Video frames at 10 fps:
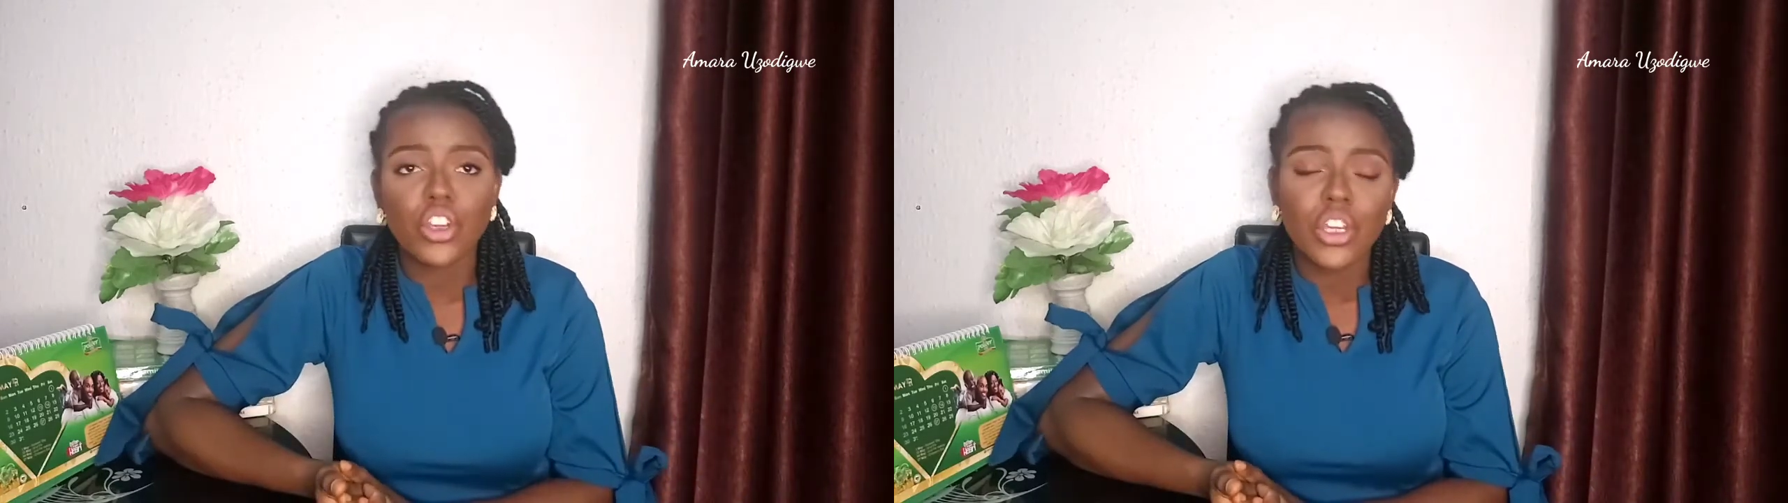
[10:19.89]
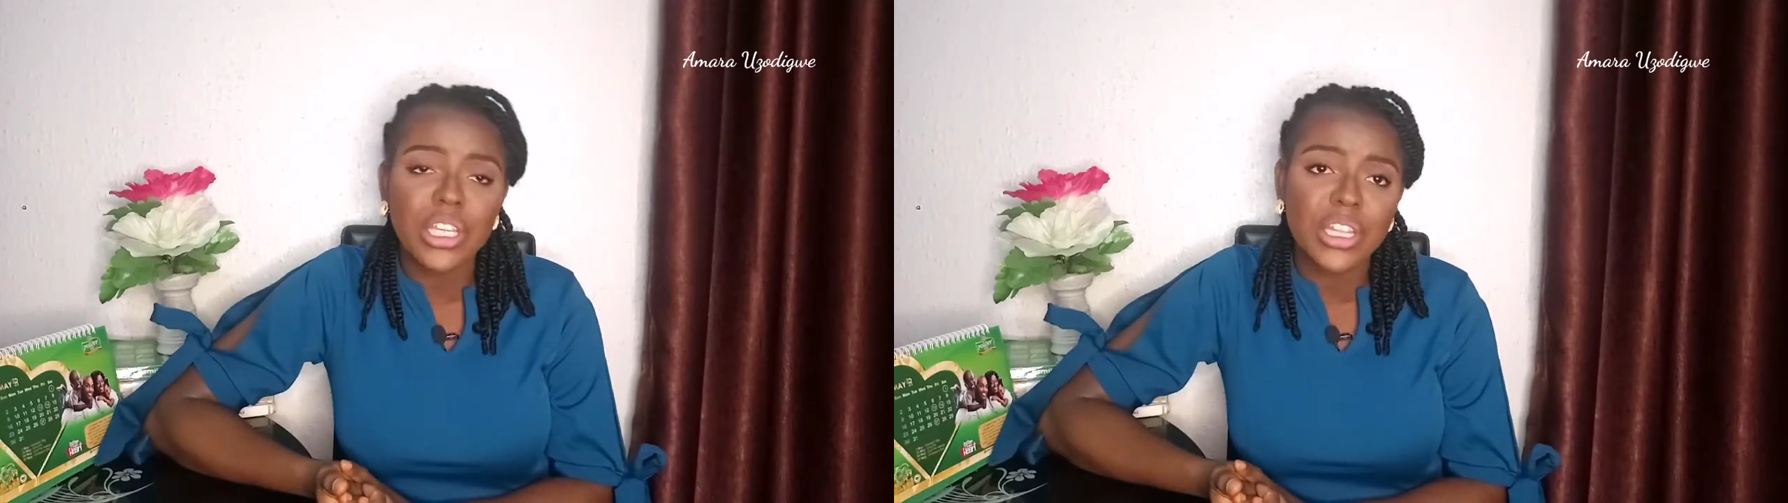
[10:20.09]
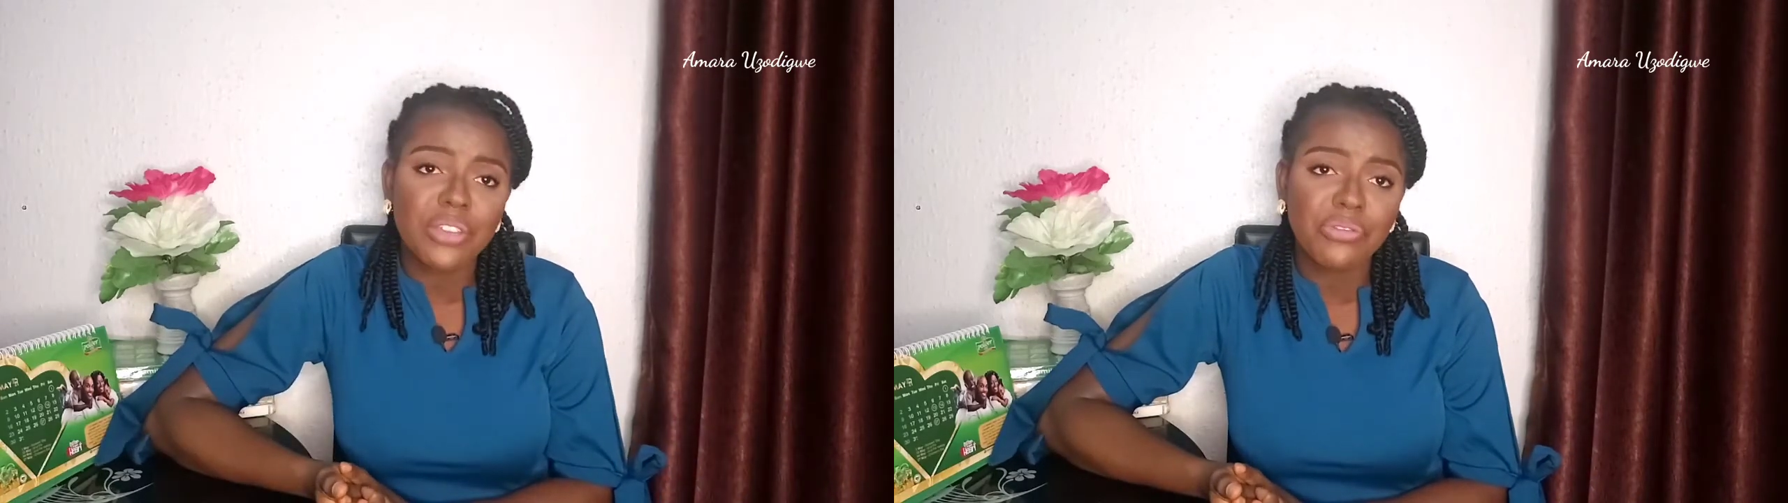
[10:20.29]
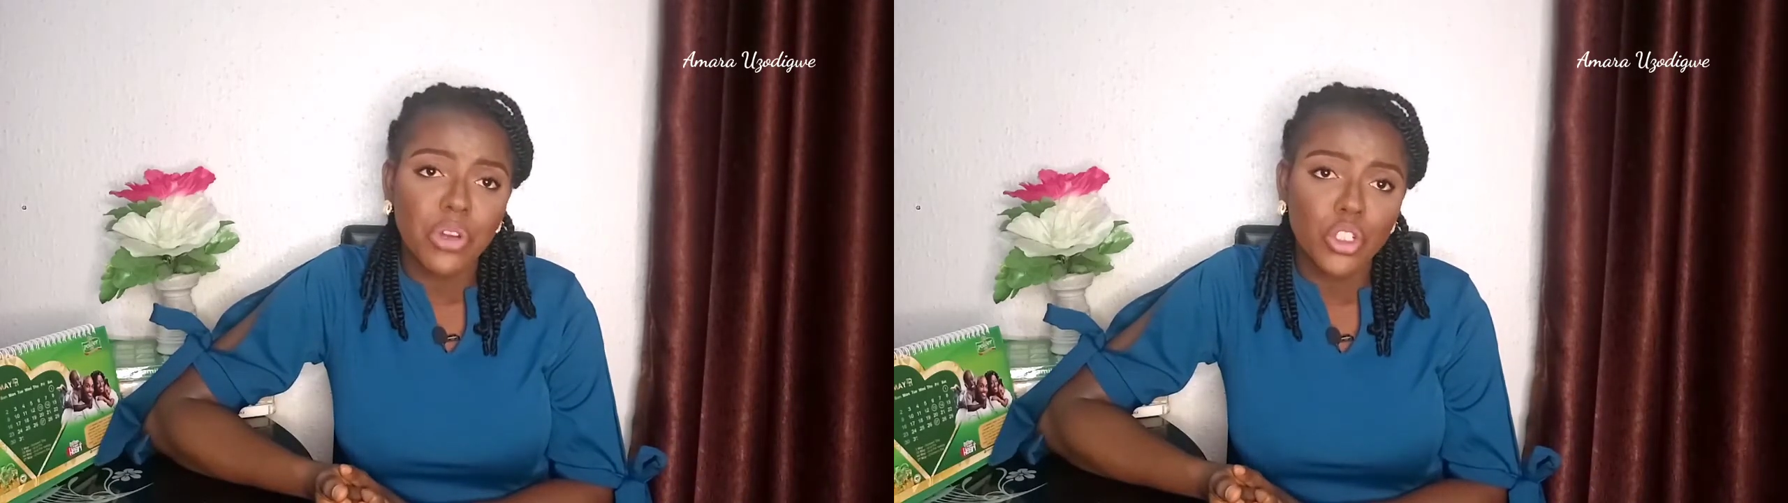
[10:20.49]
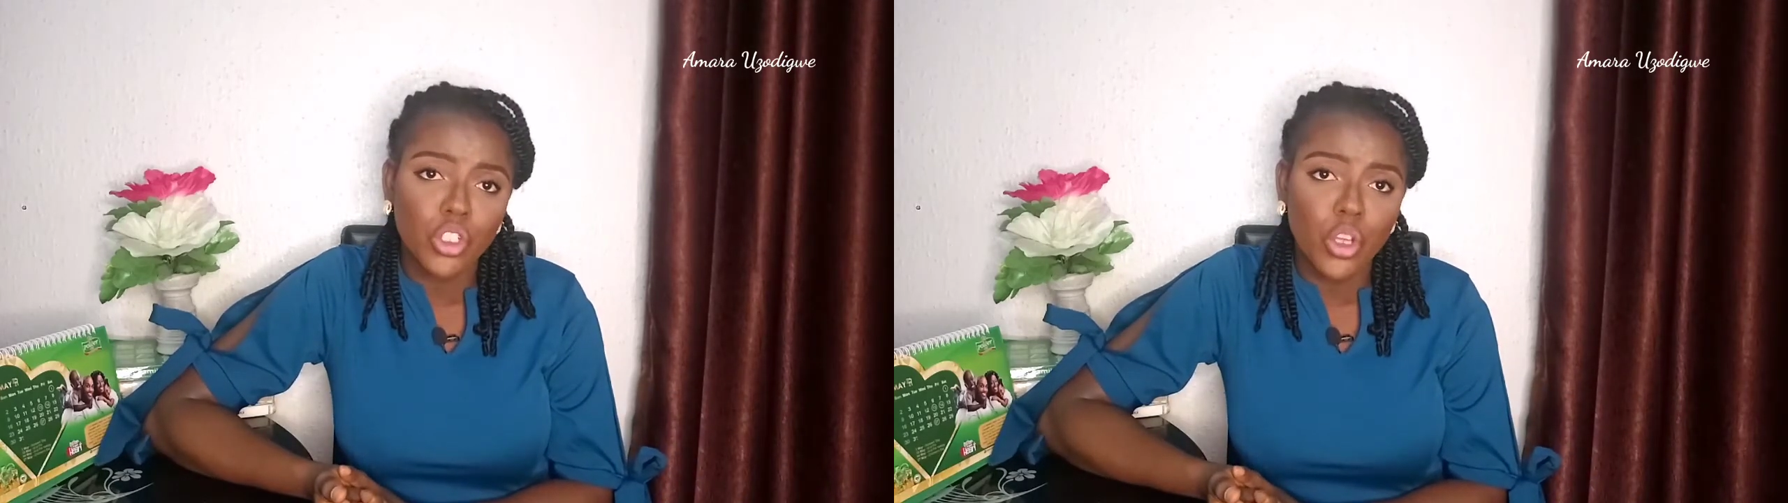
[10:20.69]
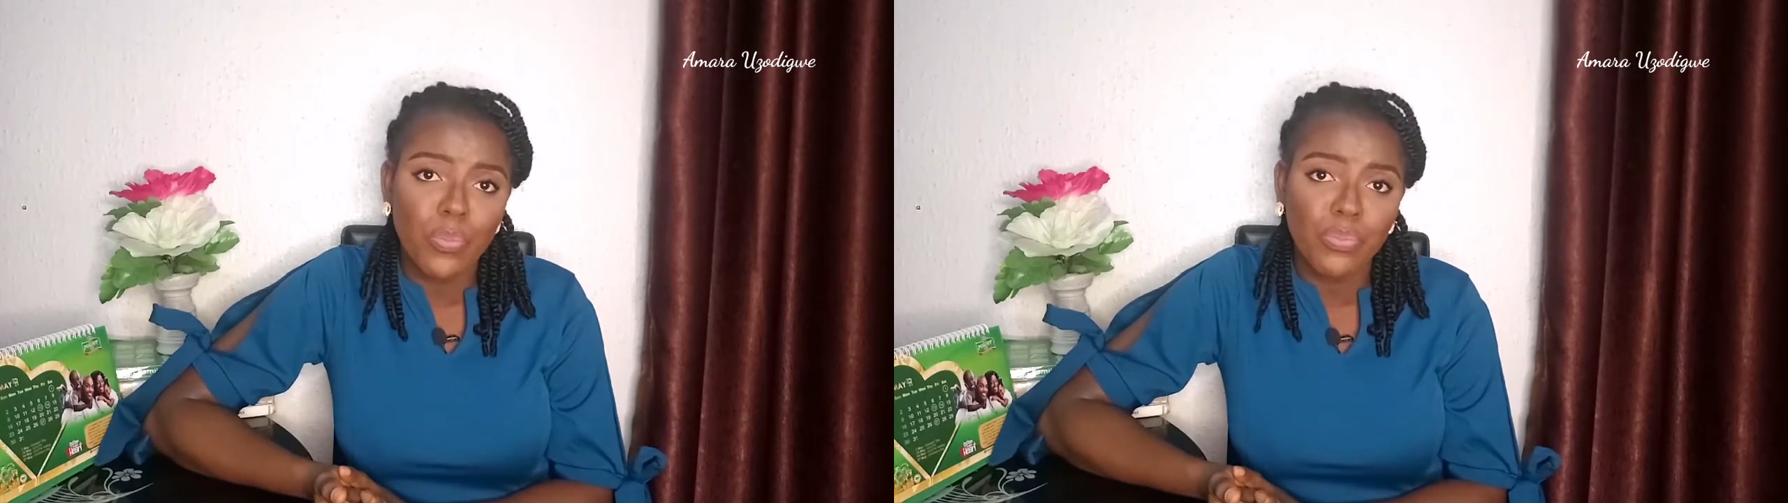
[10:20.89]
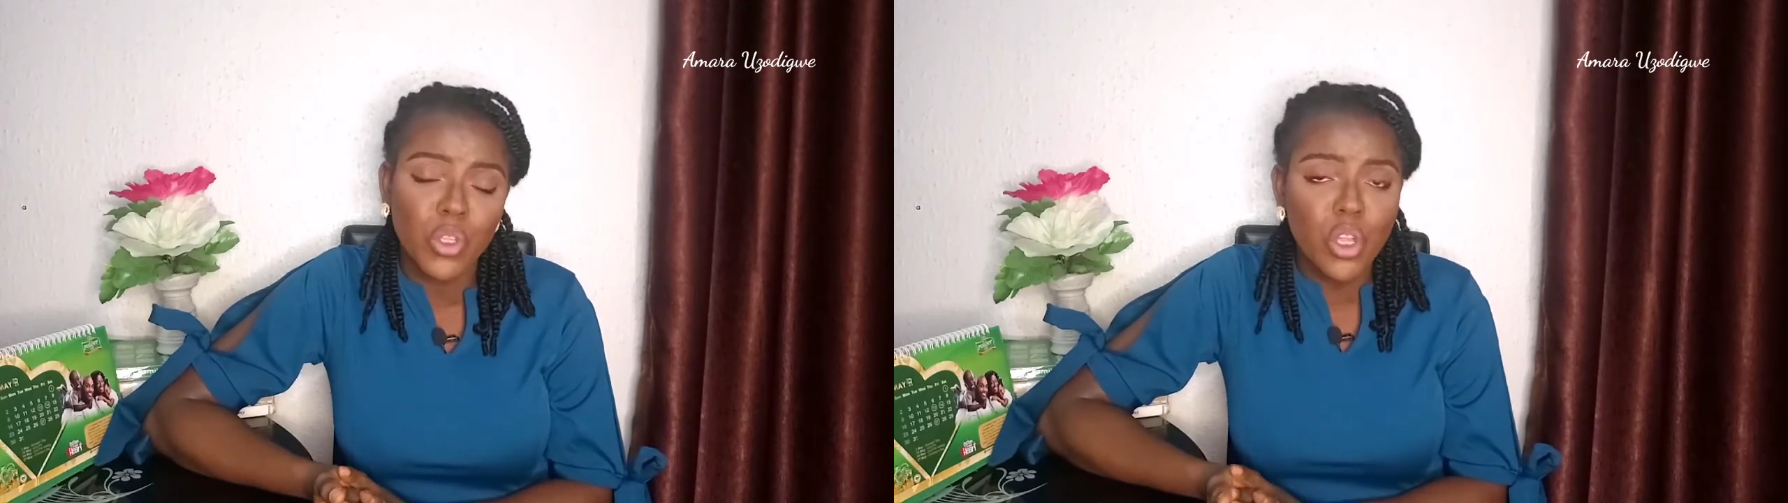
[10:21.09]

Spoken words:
your kidney function.